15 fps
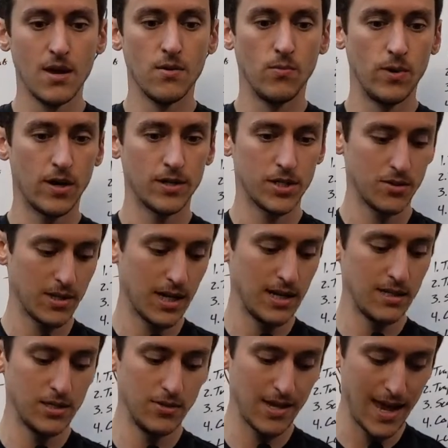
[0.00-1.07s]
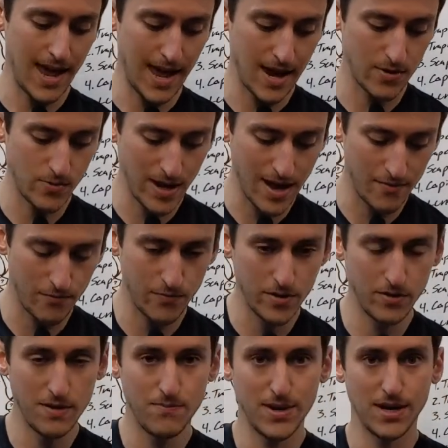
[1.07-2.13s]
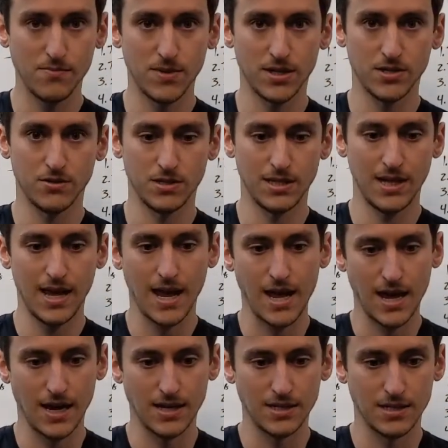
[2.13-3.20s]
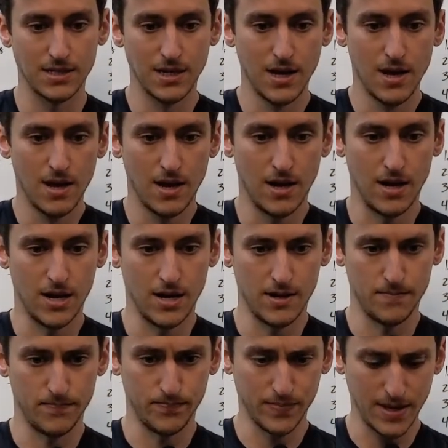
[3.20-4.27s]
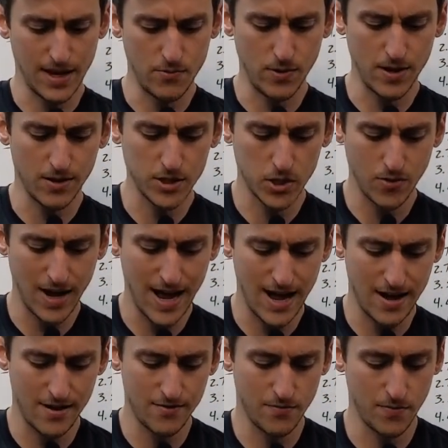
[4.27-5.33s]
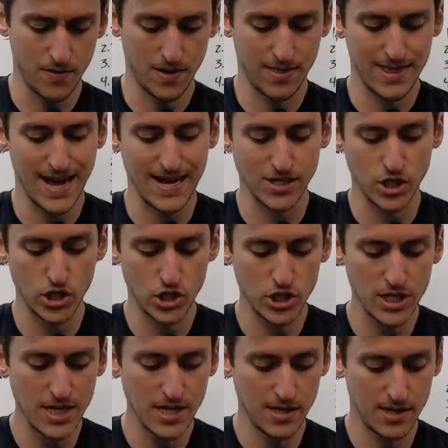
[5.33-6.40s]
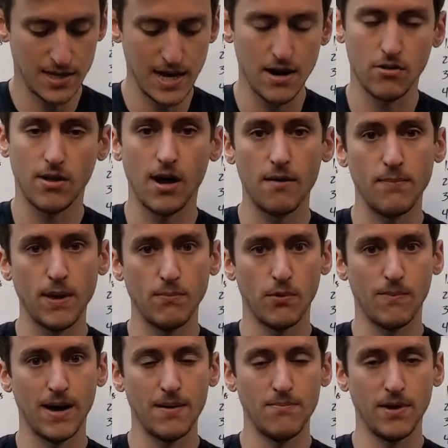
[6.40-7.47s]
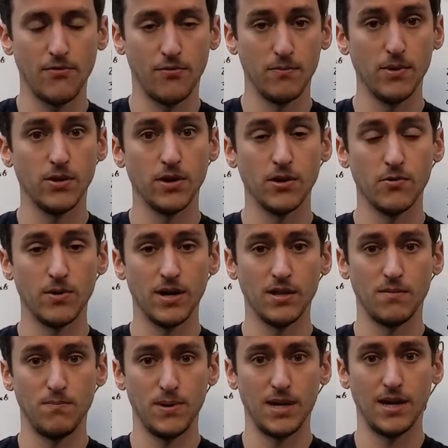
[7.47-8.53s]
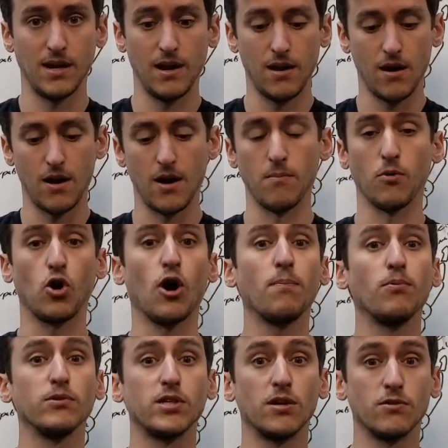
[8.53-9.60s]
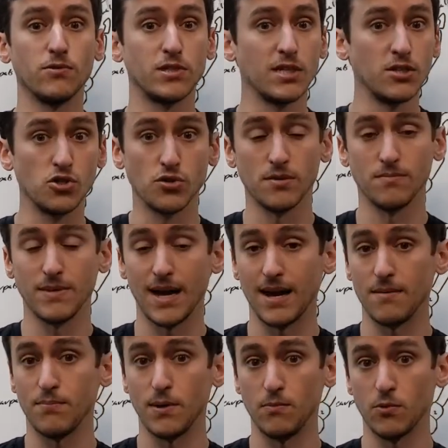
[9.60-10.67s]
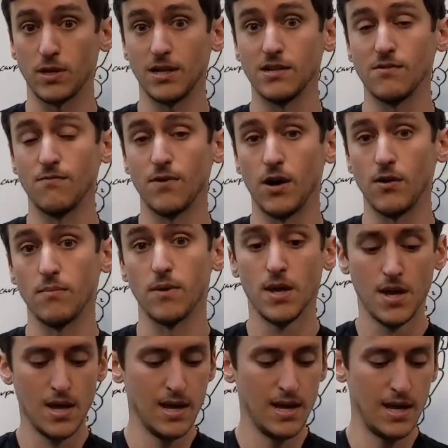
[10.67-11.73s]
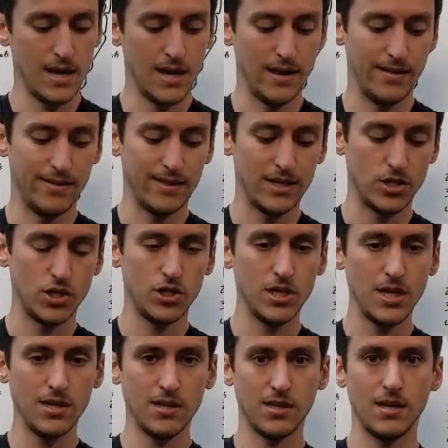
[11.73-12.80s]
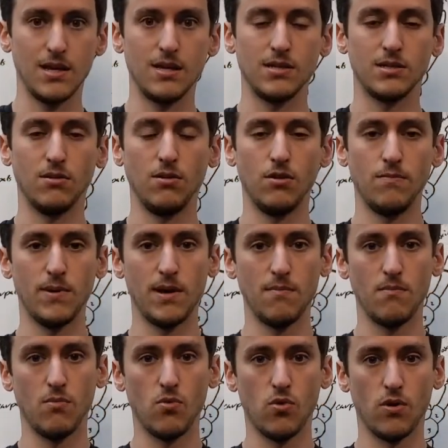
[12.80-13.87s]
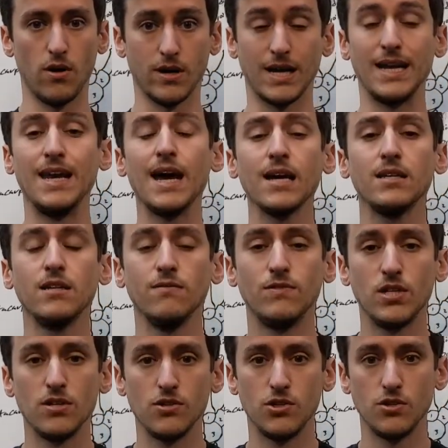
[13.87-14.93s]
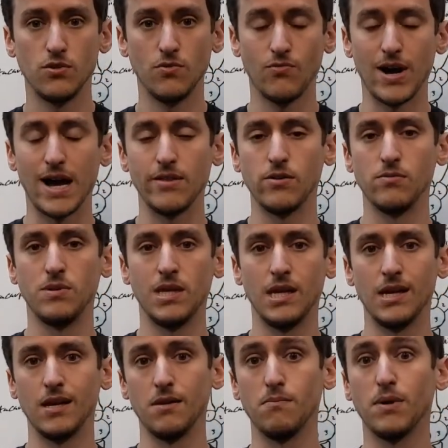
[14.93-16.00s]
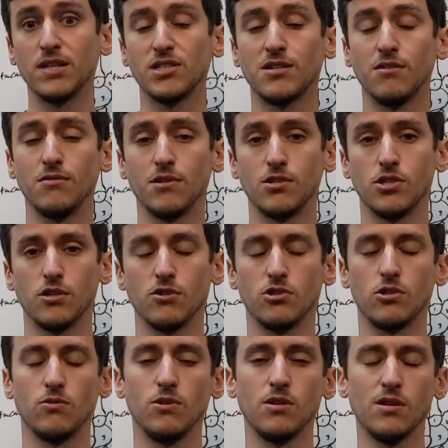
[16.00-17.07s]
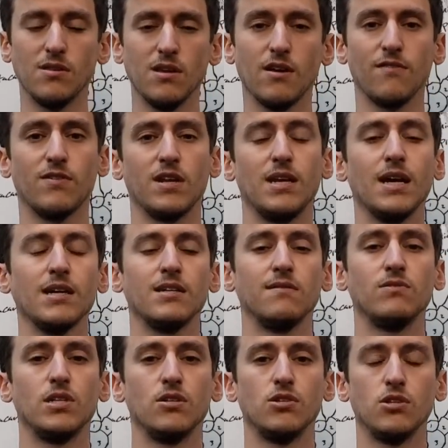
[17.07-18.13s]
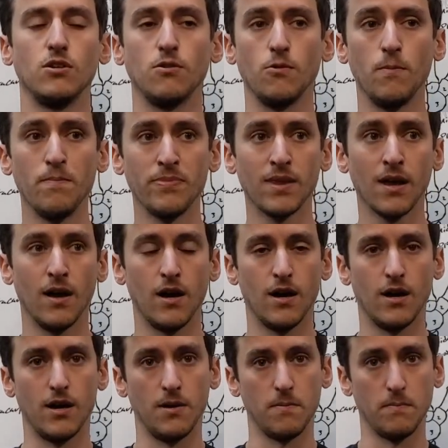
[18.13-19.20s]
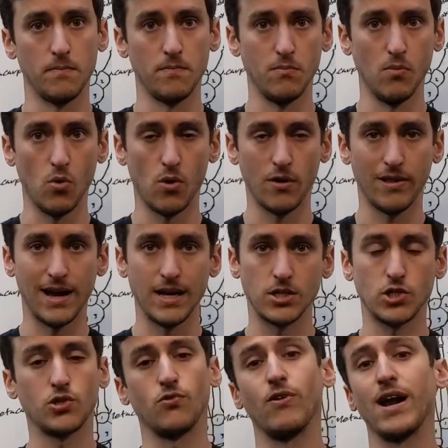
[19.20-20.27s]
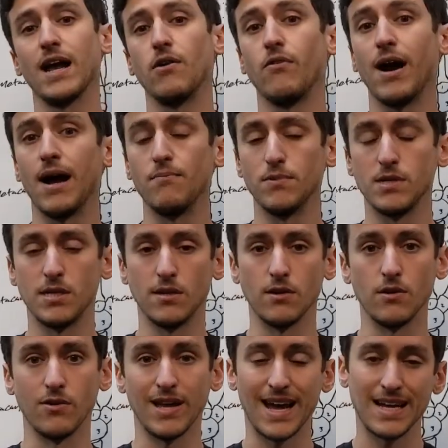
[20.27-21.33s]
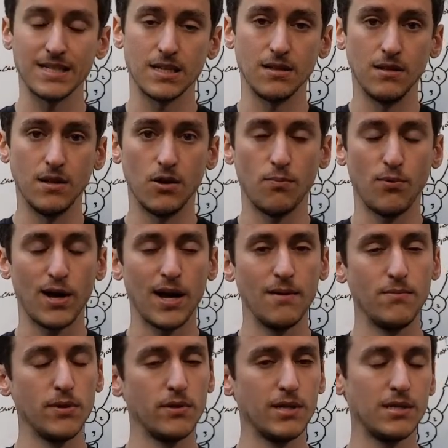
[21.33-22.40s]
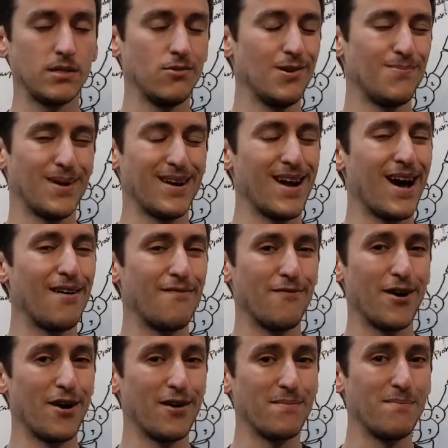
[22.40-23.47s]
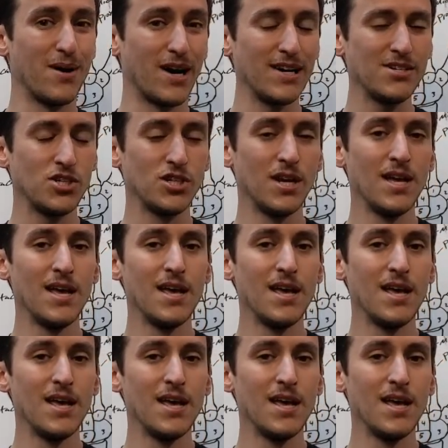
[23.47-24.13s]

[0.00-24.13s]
We also get into the hand. We have really big muscles in the hands. And we also have that sheath that a lot of people might be familiar with, being carpal tunnel syndrome, that people can develop. And the sheath is a little bit more connective tissue rather than musculature. So you can think of connective tissue more like saran wrap material. It has a little pliability to it, but not very much.